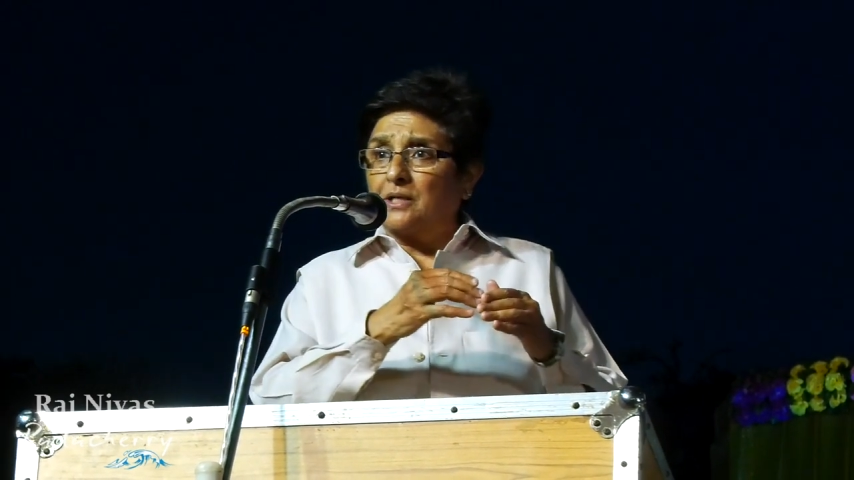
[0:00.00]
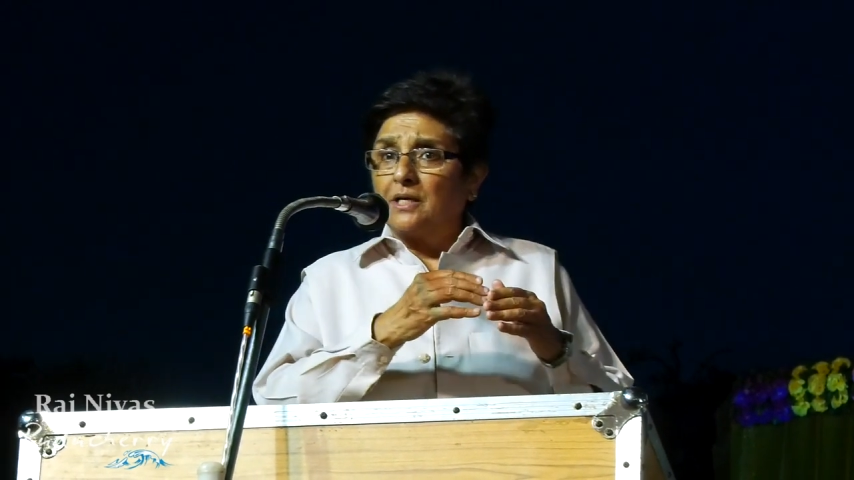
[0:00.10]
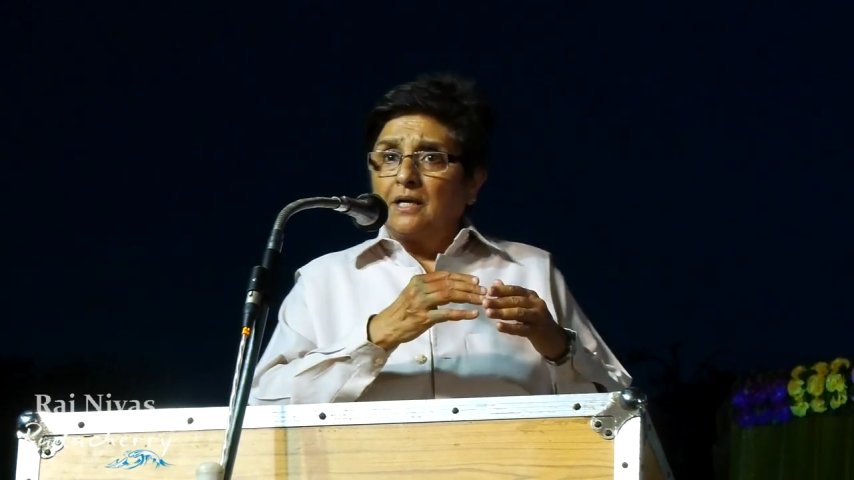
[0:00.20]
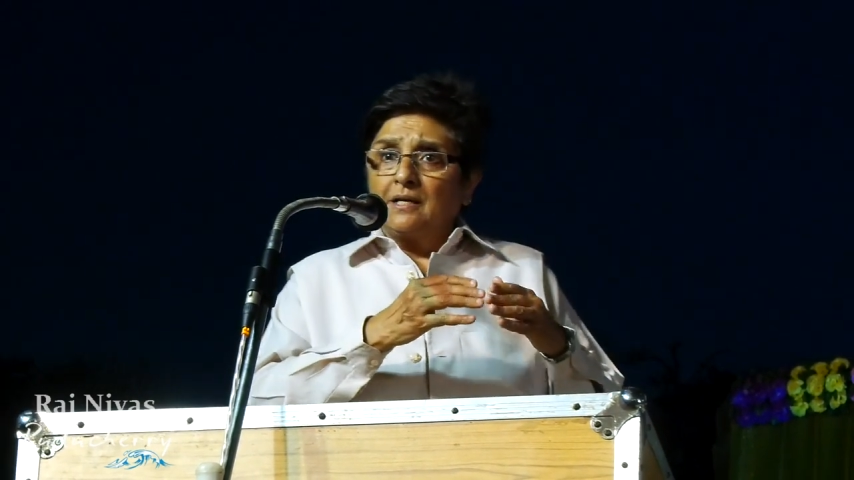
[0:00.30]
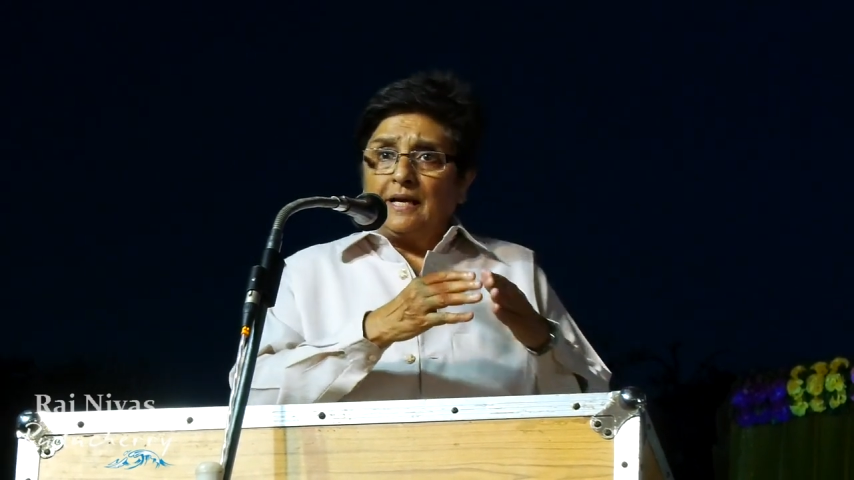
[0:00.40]
it,
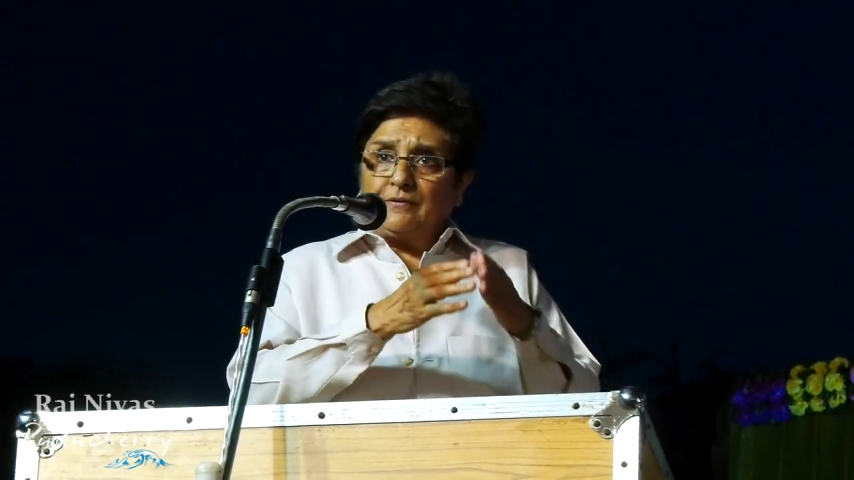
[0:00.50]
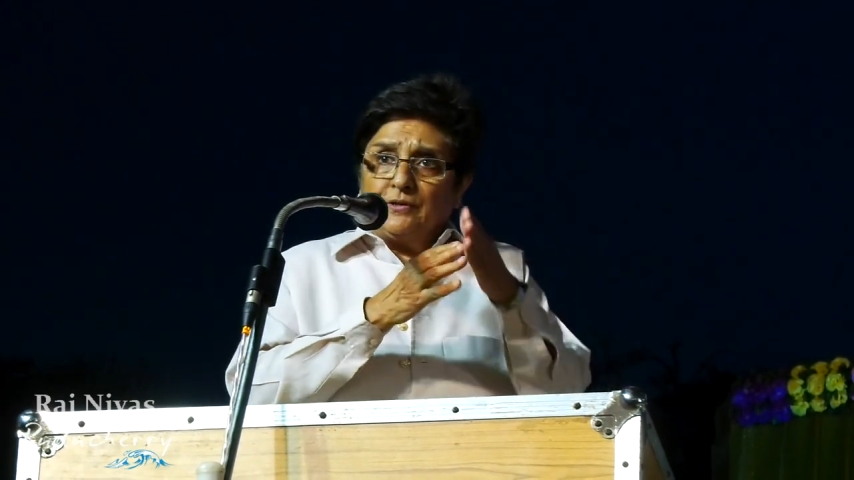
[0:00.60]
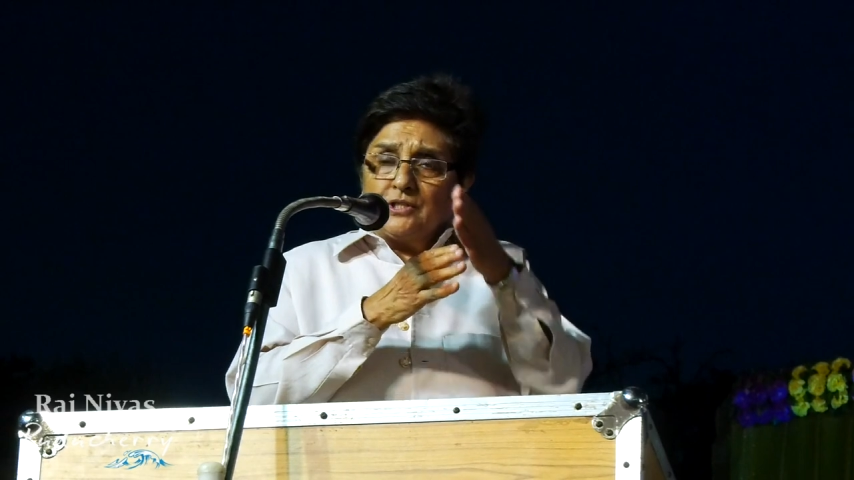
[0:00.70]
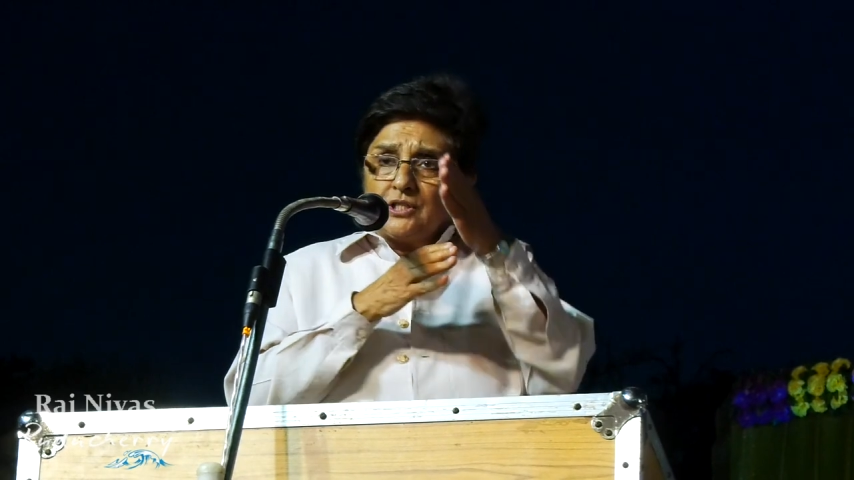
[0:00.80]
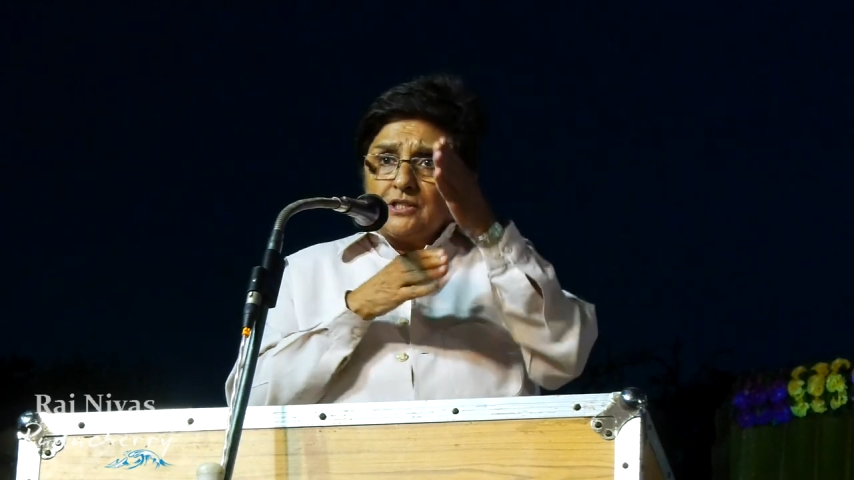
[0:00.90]
like for
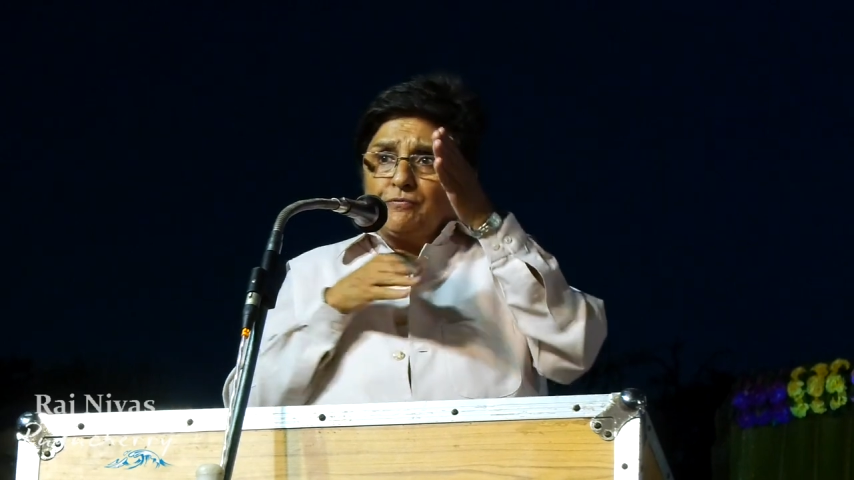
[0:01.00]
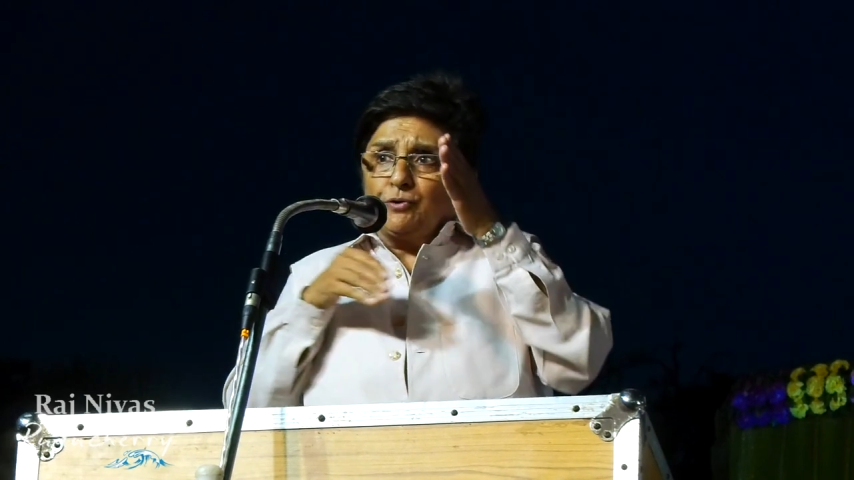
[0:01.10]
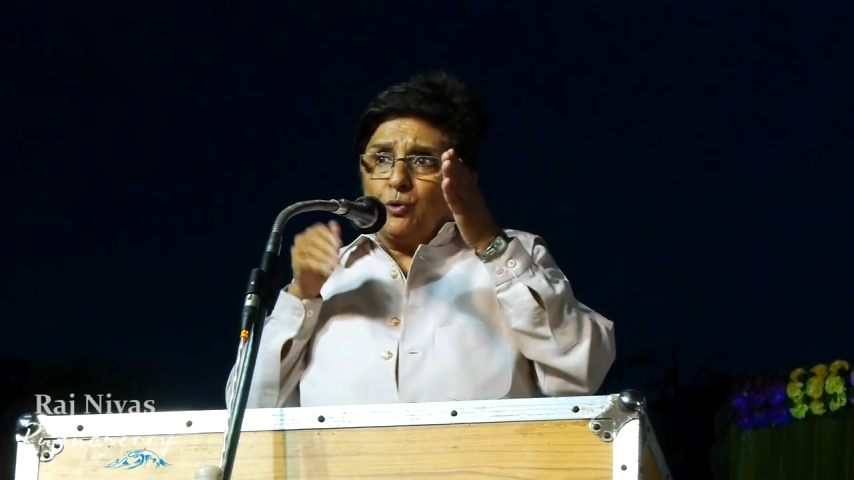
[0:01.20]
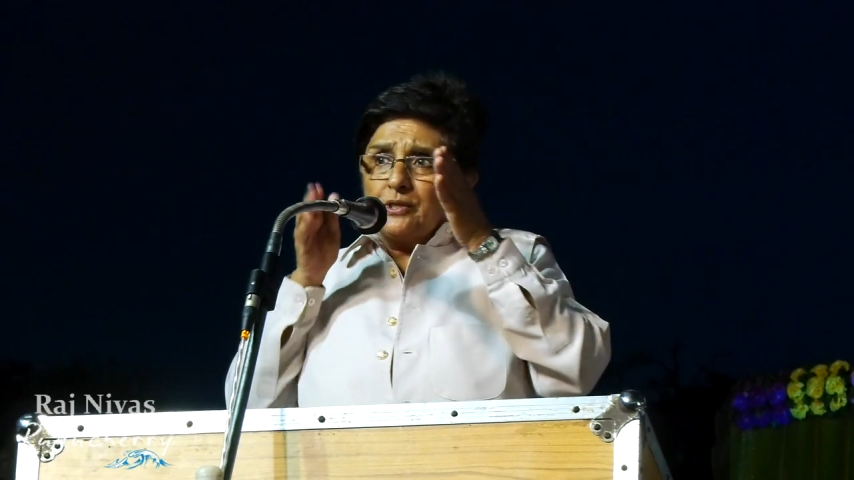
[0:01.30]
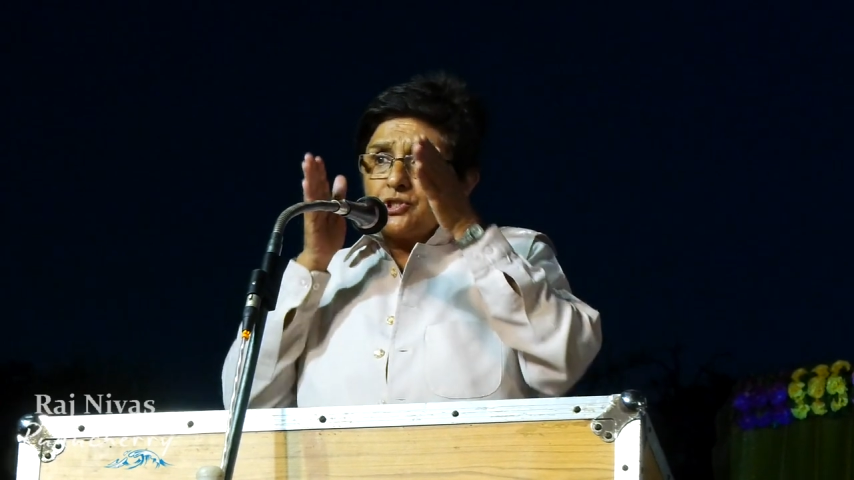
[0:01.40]
instance, if
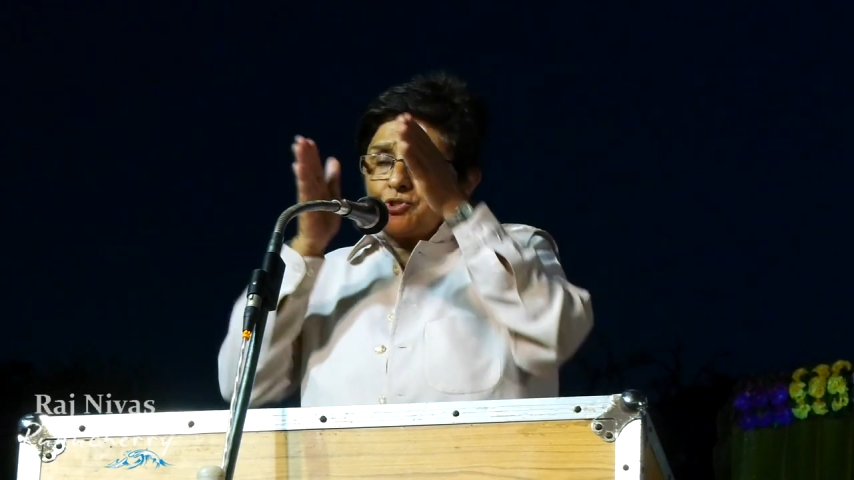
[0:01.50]
you're going